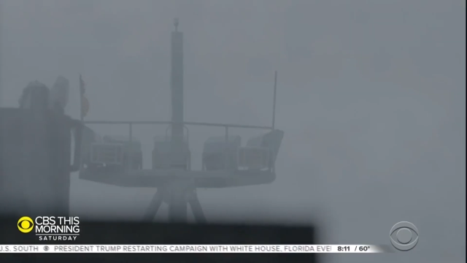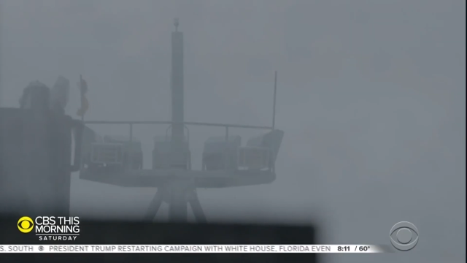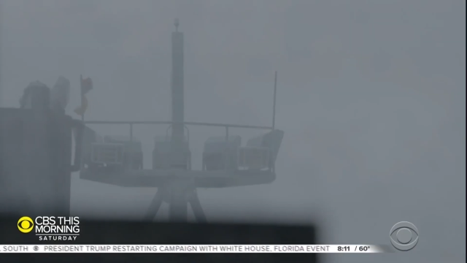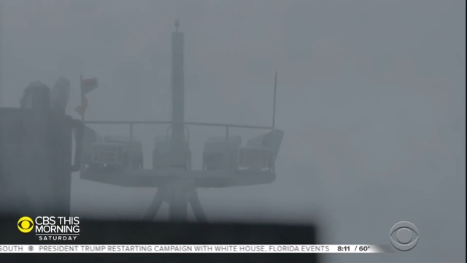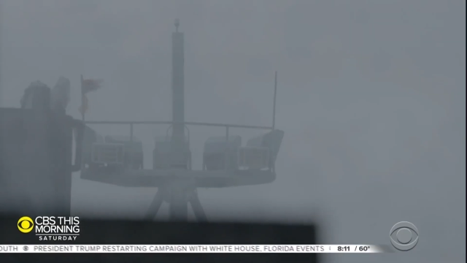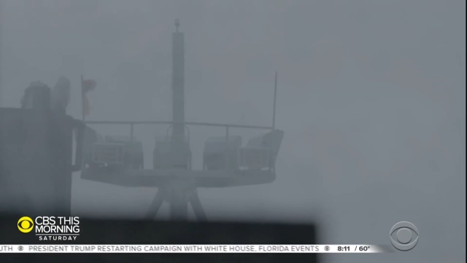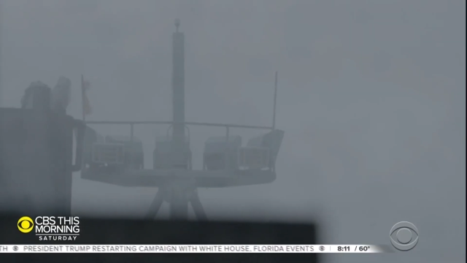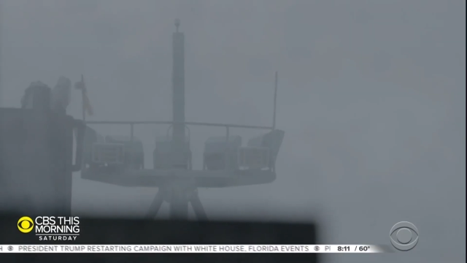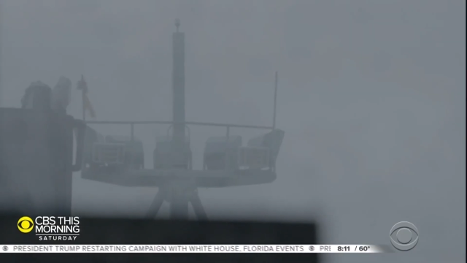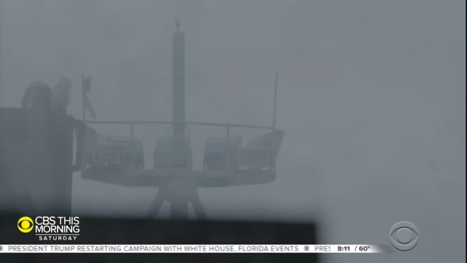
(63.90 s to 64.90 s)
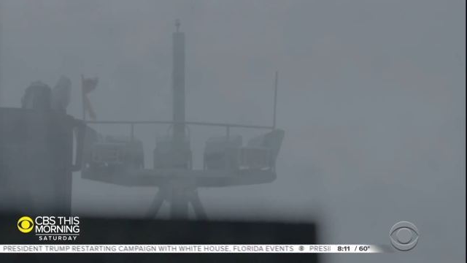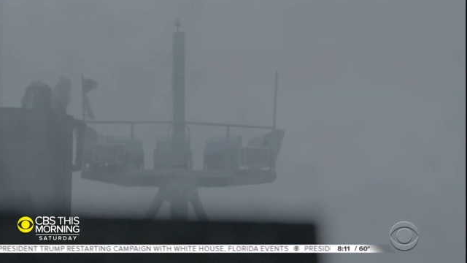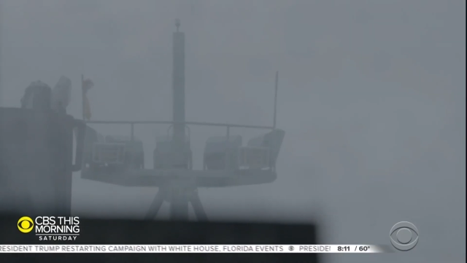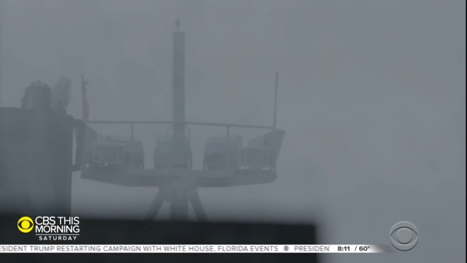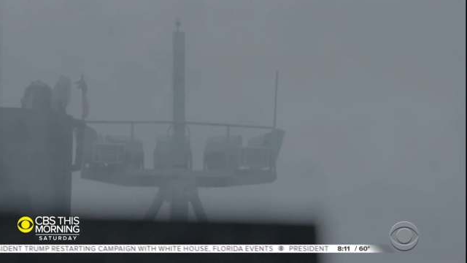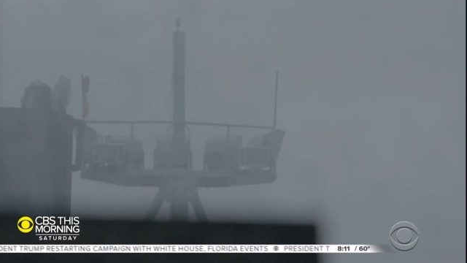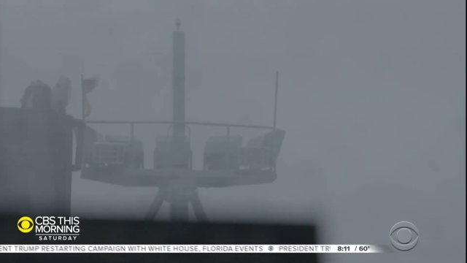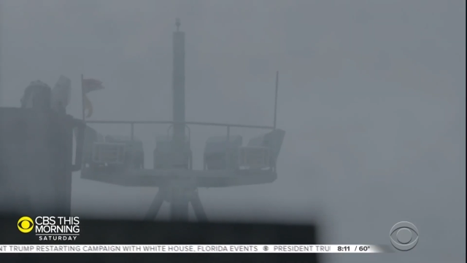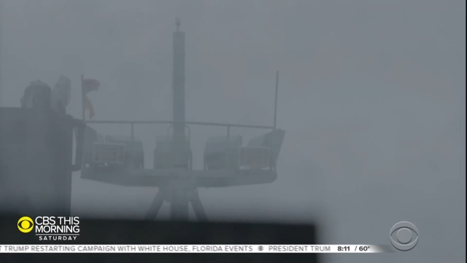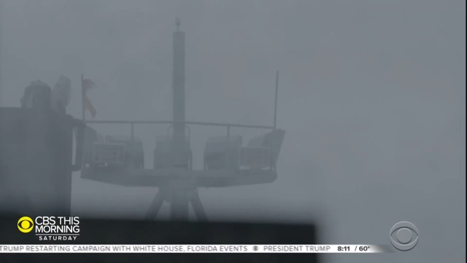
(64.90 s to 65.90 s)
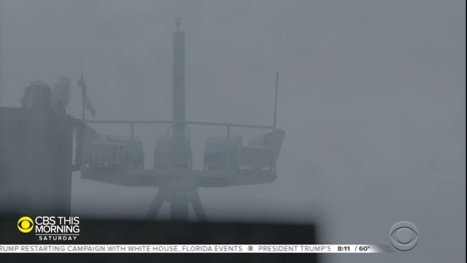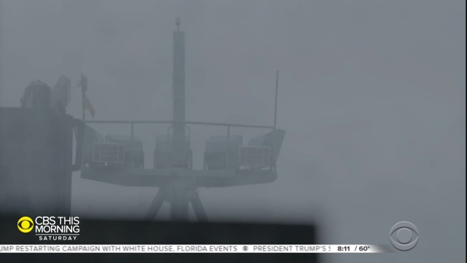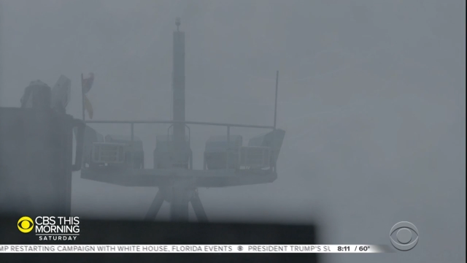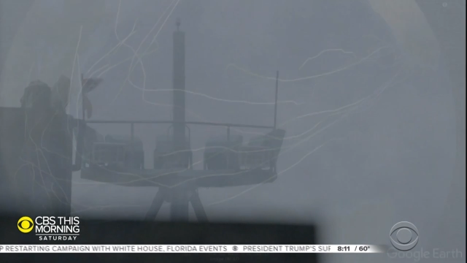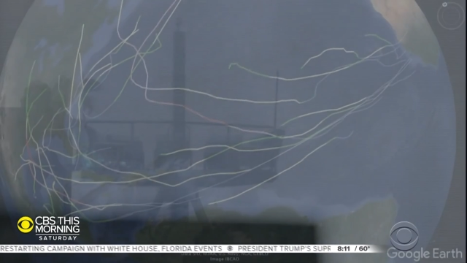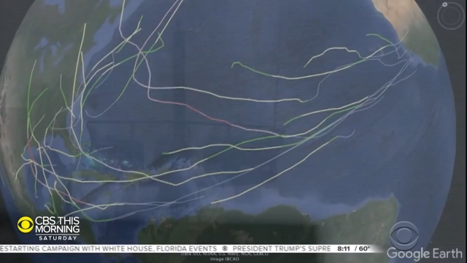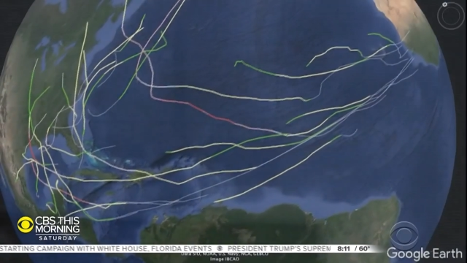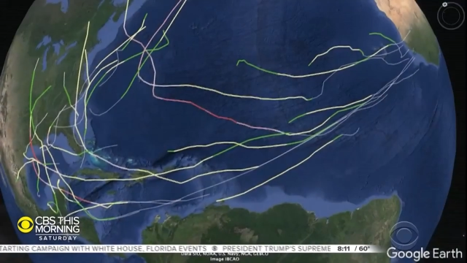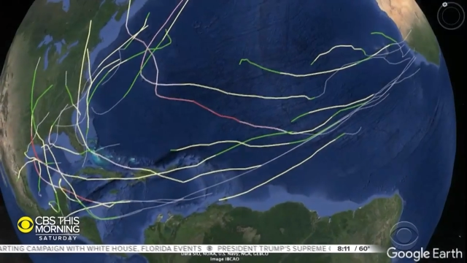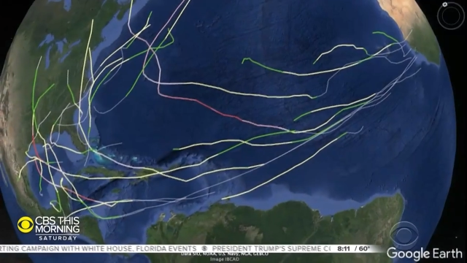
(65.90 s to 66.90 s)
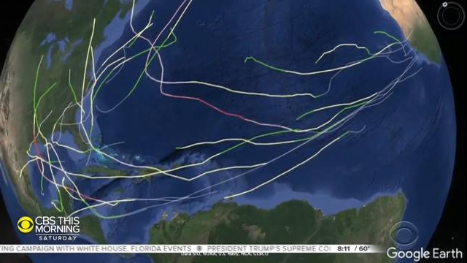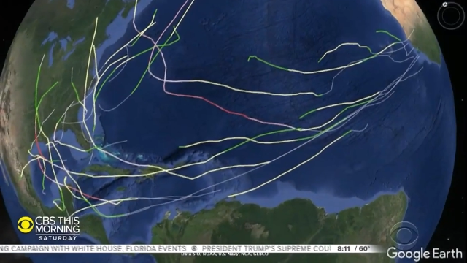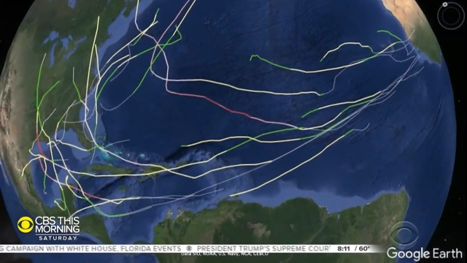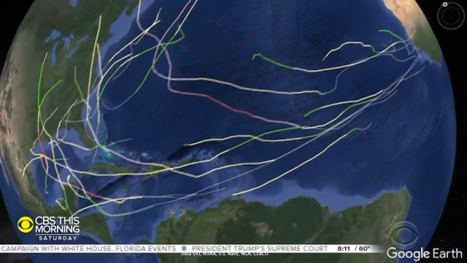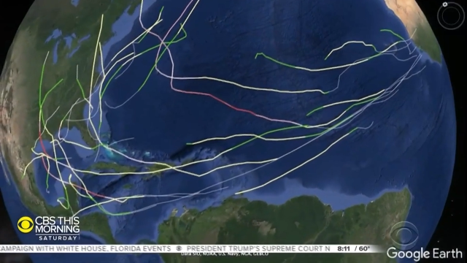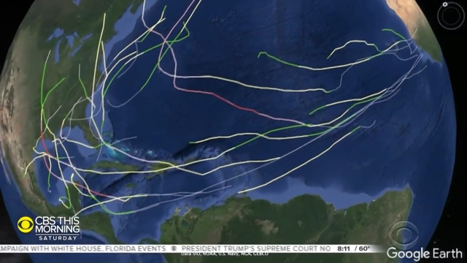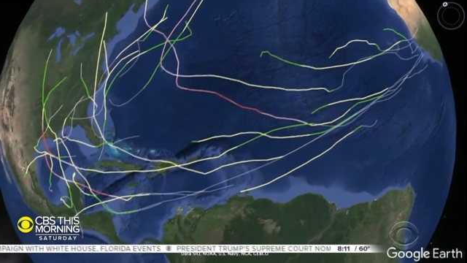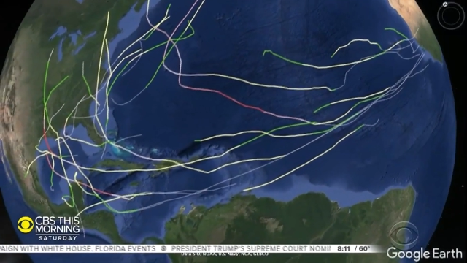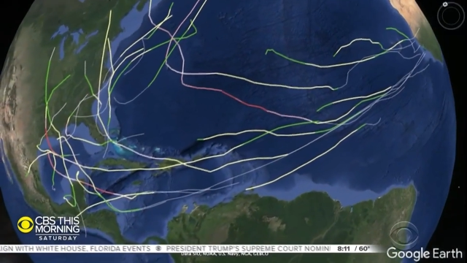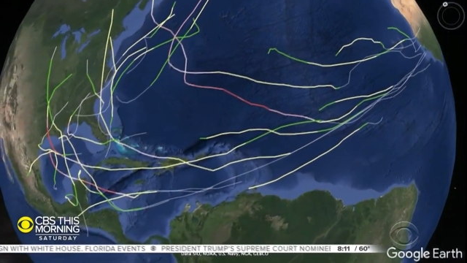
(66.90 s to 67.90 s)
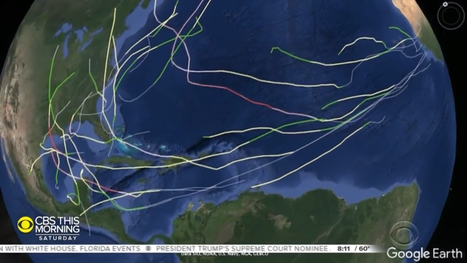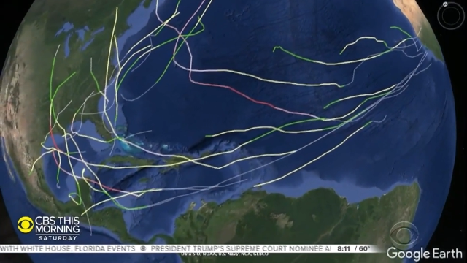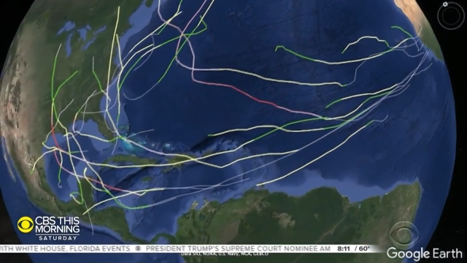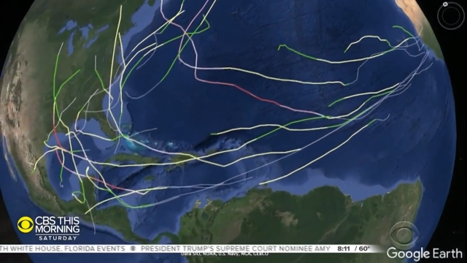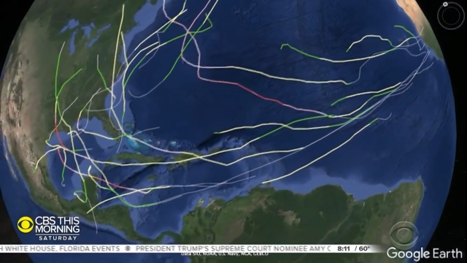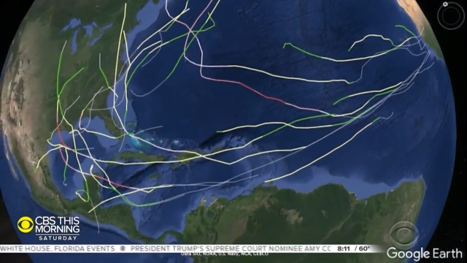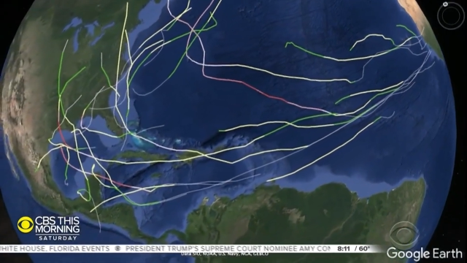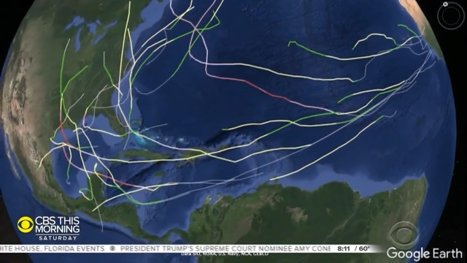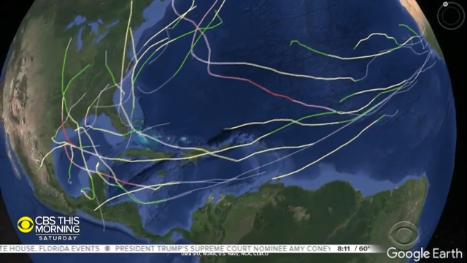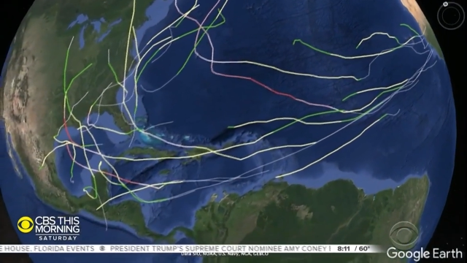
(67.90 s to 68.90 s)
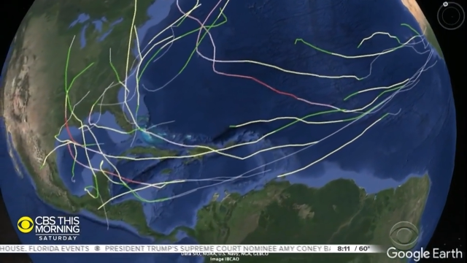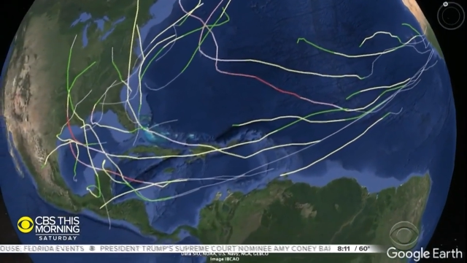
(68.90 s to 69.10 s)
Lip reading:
Nobody's mouth can be seen.